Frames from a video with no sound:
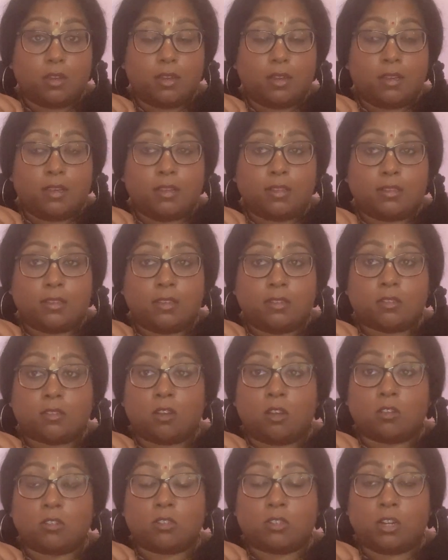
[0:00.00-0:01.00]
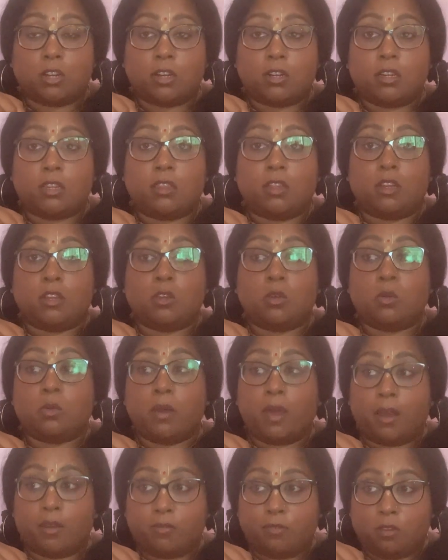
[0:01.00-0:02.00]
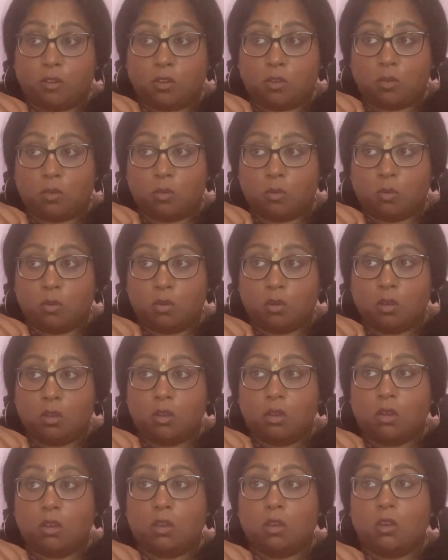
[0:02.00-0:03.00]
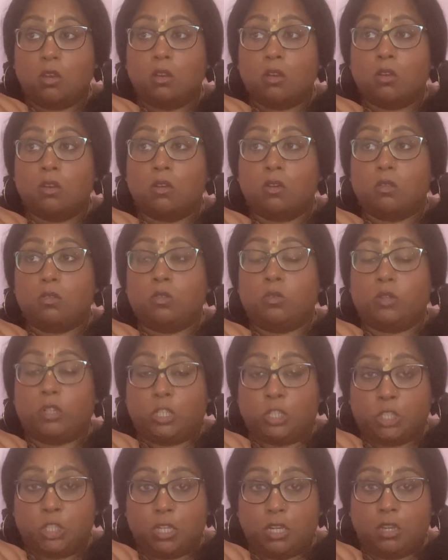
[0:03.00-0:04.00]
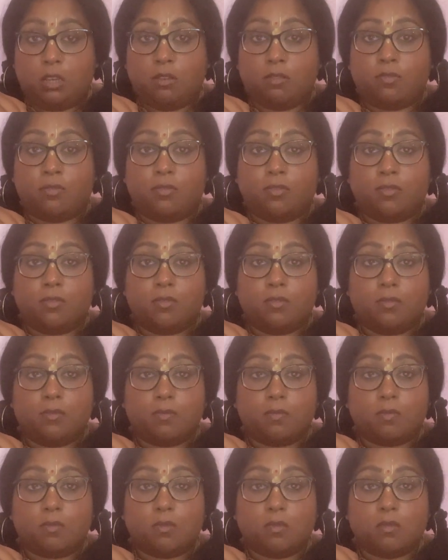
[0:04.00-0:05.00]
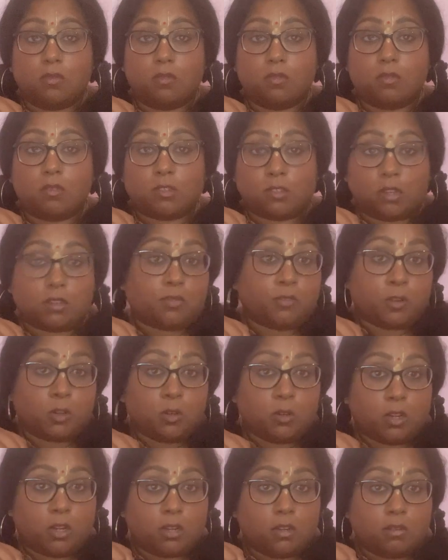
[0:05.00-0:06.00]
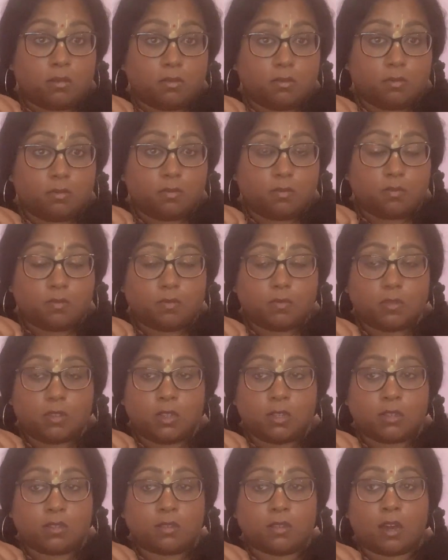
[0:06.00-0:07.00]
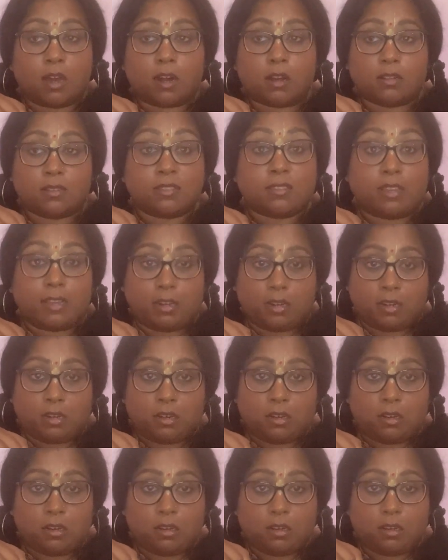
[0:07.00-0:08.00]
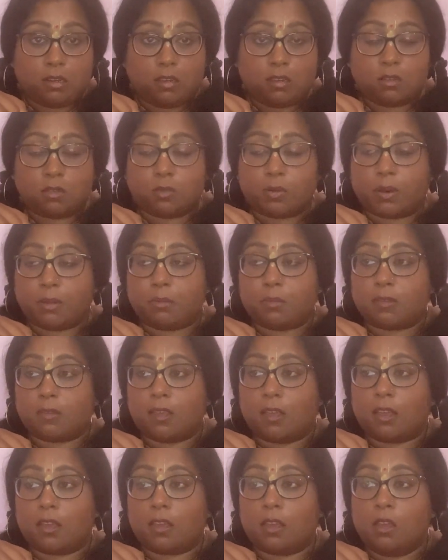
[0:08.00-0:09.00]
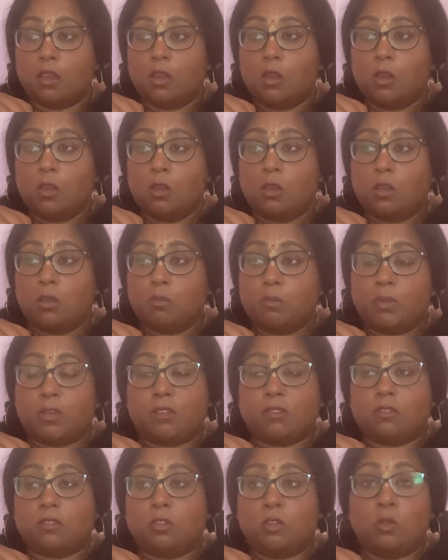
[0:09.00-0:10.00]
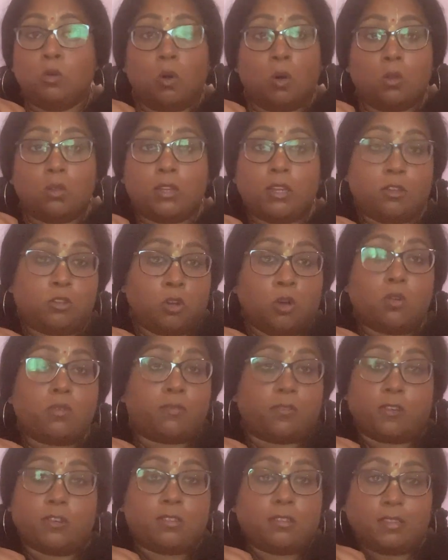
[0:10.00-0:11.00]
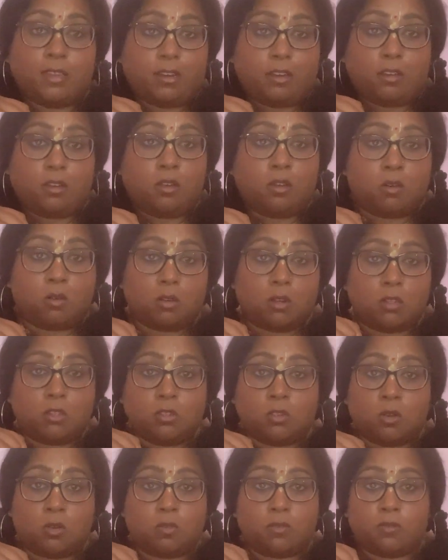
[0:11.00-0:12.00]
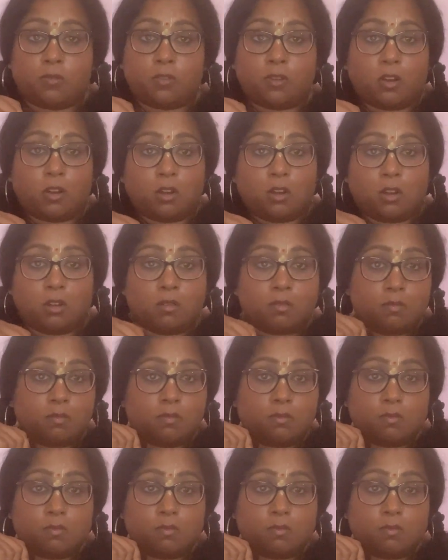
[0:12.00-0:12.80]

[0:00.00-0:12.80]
it, it's an austerity that you have to do to achieve sattvaguna it's not a sin is what i'm saying because you only atone for sin. You don't atone for,